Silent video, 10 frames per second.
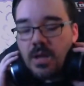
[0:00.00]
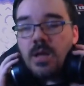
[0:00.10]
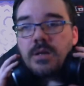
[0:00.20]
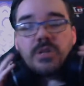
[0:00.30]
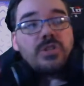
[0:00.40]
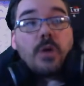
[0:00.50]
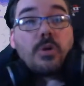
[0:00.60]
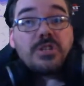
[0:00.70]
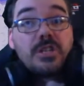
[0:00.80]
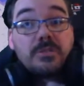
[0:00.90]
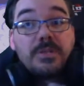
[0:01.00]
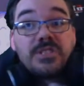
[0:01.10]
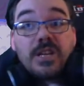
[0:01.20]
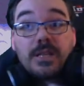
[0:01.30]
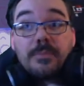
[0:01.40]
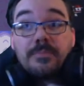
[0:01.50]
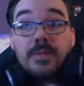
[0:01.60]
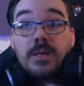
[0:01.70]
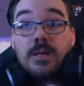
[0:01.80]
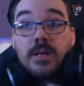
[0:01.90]
because I wanted it to be subtle.
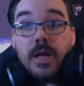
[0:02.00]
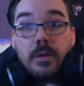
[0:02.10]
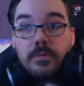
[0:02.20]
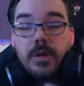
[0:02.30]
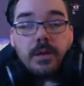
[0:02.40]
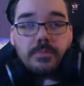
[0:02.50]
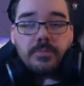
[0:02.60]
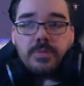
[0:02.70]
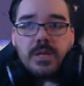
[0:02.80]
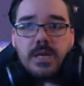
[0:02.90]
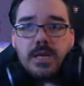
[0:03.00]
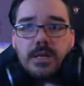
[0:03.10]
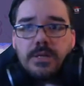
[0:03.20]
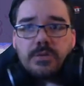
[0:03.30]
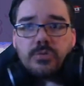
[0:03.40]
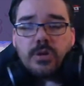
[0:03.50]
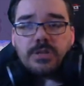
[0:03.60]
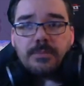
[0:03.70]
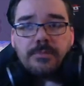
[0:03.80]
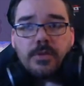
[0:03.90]
The initial
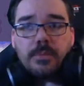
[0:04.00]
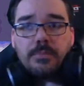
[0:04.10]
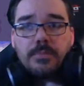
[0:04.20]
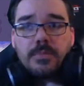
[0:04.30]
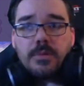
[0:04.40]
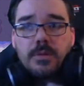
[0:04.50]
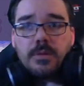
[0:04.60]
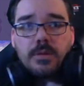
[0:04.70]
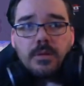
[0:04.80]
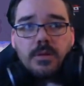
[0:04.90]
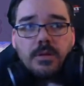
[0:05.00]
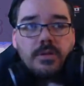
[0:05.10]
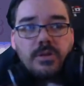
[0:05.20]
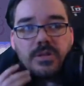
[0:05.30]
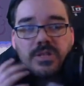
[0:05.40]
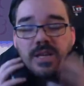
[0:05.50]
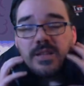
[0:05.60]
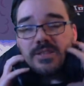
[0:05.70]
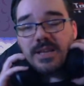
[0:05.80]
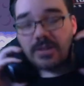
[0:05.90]
concept for them, you see here
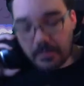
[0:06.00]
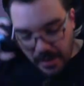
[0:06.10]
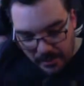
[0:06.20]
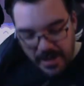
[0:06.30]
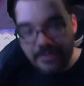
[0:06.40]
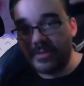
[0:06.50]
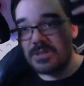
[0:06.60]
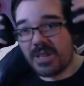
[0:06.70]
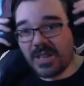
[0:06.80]
the sound coming out of my headphones,